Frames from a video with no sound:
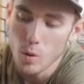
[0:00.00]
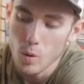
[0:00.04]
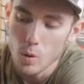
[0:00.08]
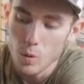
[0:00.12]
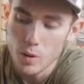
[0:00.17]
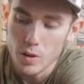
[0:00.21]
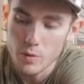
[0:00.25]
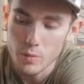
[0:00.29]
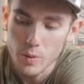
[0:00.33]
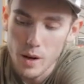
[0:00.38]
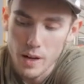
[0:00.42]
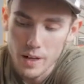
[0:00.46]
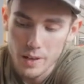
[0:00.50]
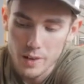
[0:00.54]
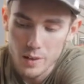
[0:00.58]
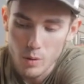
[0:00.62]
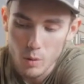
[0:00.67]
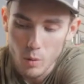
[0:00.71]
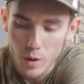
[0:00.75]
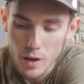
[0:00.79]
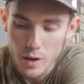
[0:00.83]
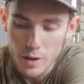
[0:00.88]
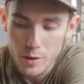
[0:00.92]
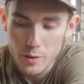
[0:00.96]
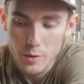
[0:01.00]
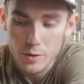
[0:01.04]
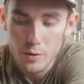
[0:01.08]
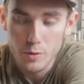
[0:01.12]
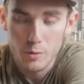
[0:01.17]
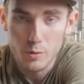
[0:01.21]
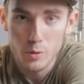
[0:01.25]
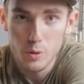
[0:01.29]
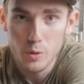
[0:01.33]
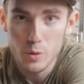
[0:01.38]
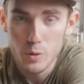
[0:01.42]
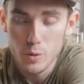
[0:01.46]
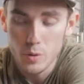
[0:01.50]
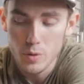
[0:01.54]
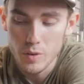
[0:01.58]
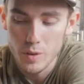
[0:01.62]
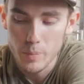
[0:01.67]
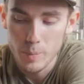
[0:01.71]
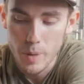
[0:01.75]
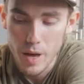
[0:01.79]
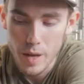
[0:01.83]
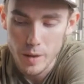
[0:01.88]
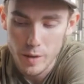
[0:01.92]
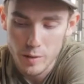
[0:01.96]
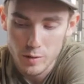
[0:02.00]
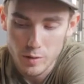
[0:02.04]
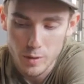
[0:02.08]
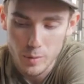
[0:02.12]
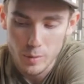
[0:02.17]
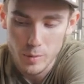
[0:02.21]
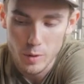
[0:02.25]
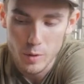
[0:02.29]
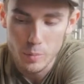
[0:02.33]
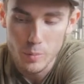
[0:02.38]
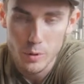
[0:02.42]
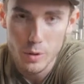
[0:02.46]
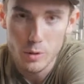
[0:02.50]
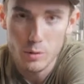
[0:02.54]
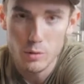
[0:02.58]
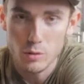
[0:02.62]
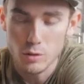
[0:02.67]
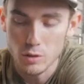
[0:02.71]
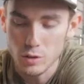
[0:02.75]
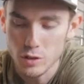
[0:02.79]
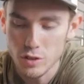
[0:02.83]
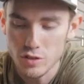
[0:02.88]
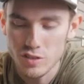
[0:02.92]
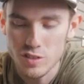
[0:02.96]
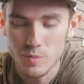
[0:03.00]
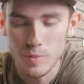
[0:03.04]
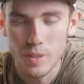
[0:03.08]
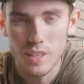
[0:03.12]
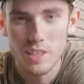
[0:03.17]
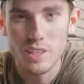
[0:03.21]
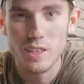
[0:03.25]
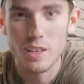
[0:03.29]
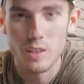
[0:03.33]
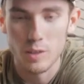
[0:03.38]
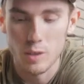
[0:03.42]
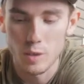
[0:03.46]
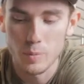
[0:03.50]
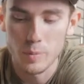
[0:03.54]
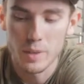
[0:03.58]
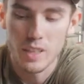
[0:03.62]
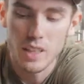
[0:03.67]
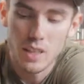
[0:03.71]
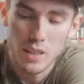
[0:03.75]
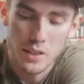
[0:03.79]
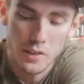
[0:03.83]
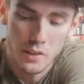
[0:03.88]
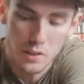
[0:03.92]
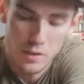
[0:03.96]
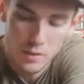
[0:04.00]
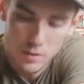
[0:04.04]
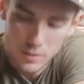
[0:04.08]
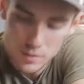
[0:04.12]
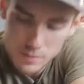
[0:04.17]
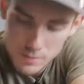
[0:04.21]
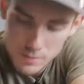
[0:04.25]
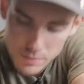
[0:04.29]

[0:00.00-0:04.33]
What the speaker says: We've routed the wire through the battery terminal boot just to make it a little bit cleaner.